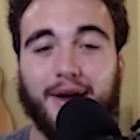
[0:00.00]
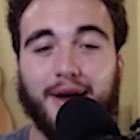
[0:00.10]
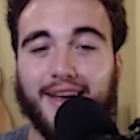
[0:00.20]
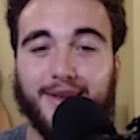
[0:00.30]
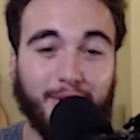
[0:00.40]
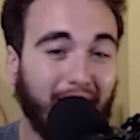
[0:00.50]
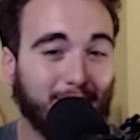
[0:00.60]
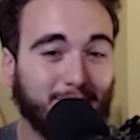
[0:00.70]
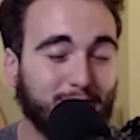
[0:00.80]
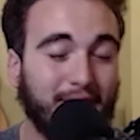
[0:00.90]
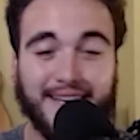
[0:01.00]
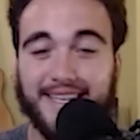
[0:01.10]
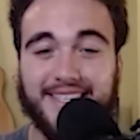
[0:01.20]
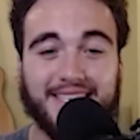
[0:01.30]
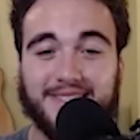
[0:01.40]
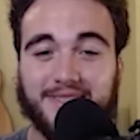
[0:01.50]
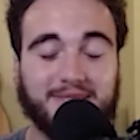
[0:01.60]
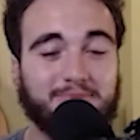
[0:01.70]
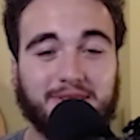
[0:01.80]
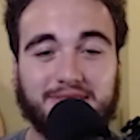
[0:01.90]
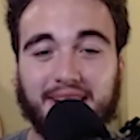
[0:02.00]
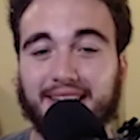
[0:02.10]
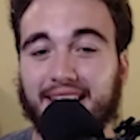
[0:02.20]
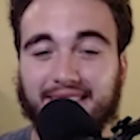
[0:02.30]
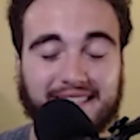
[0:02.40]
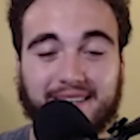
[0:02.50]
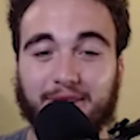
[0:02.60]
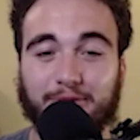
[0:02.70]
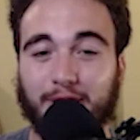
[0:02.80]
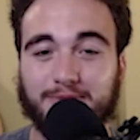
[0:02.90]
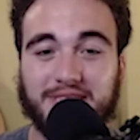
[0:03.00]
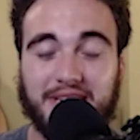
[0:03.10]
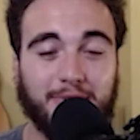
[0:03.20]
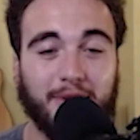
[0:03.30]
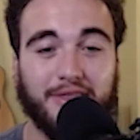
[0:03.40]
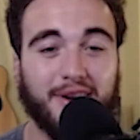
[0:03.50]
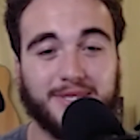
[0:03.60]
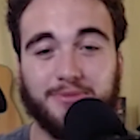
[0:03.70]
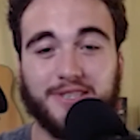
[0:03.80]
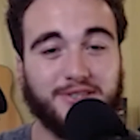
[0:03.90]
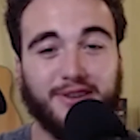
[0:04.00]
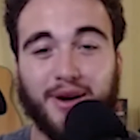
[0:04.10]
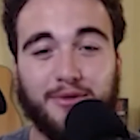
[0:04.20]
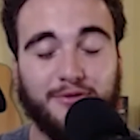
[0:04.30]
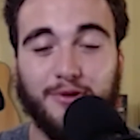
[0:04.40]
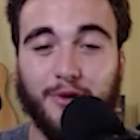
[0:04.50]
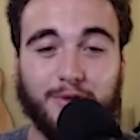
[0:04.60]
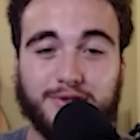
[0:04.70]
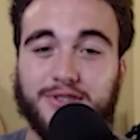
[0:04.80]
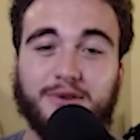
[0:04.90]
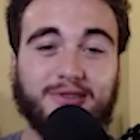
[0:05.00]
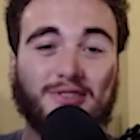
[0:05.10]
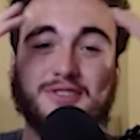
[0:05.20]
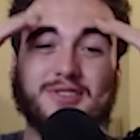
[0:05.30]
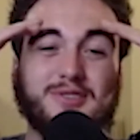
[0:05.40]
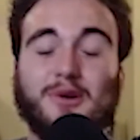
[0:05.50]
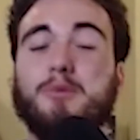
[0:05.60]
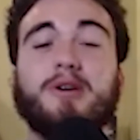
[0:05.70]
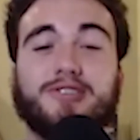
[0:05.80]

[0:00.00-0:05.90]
I'm trying to condense this as much as I can. That's kind of why I'm just giving my thoughts, because trying to review the whole show, there's just so much